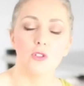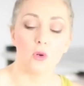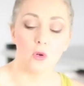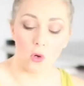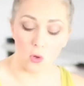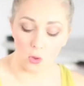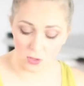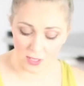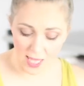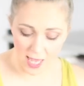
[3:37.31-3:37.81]

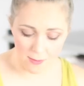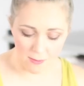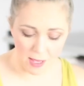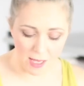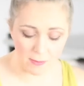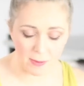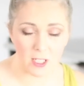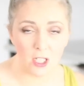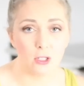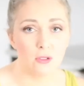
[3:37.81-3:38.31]
Or yeah,
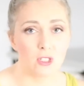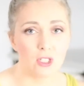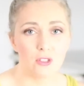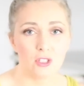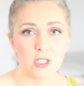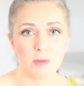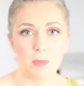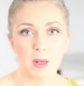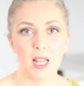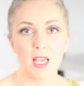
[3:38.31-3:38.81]
maybe you do
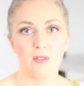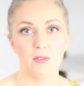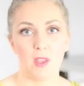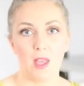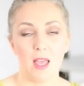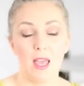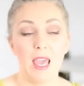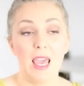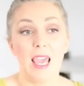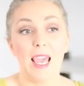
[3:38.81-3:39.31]
just believe
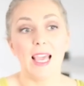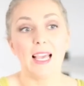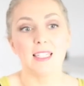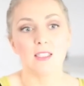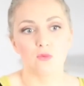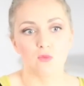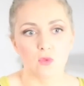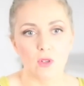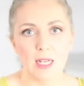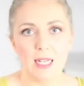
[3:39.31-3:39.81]
that
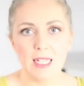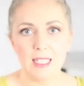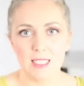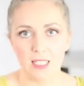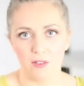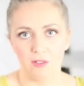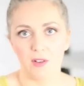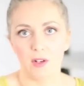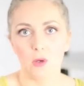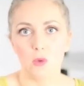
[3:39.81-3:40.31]
it's really
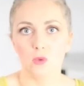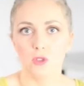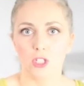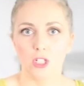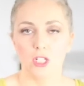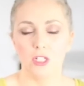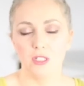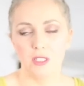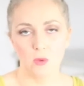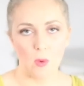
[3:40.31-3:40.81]
difficult
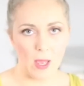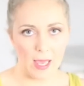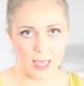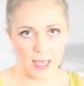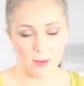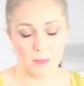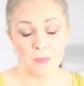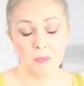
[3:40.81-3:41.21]
to lose weight.